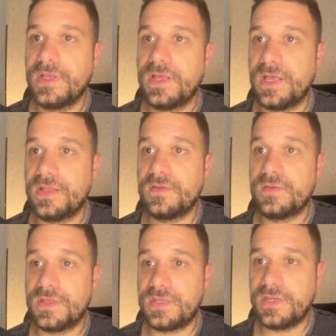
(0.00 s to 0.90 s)
And
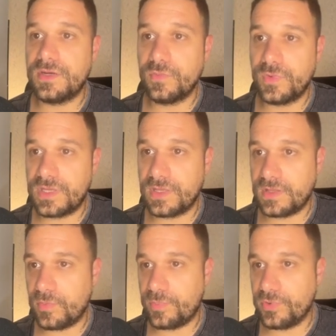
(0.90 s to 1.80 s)
here we can
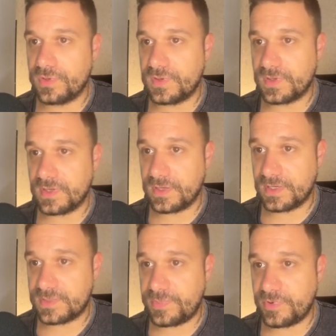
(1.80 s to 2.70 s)
now put
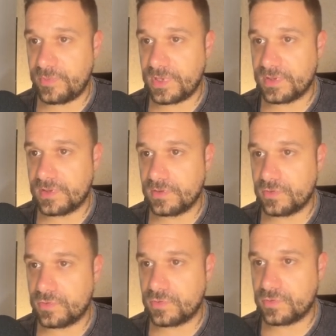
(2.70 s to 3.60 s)
experimental
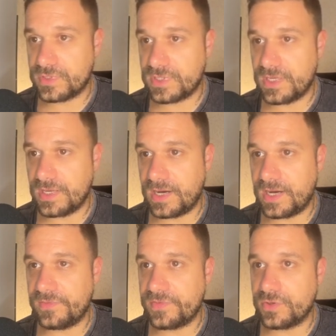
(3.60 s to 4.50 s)
to say
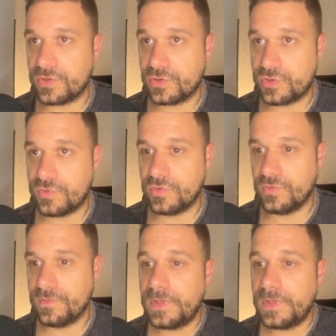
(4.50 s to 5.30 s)
after true,